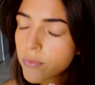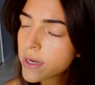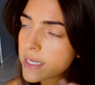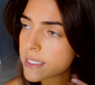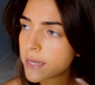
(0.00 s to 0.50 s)

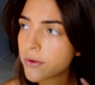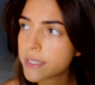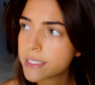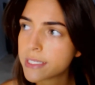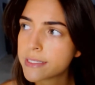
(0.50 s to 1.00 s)
What else I
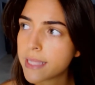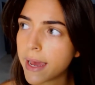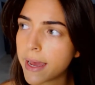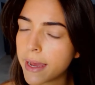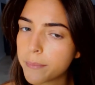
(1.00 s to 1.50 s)
noticed is
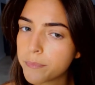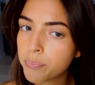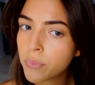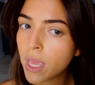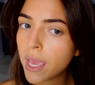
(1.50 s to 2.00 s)
that
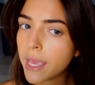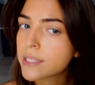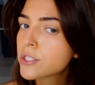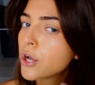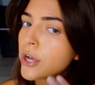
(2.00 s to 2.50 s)

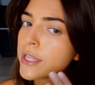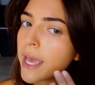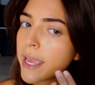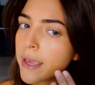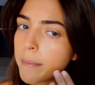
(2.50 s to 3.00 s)
it's not
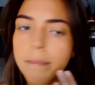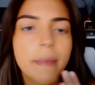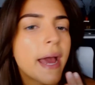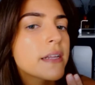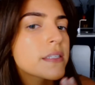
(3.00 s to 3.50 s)
like
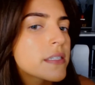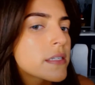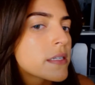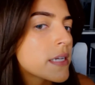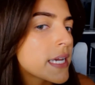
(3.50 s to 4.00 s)
matte.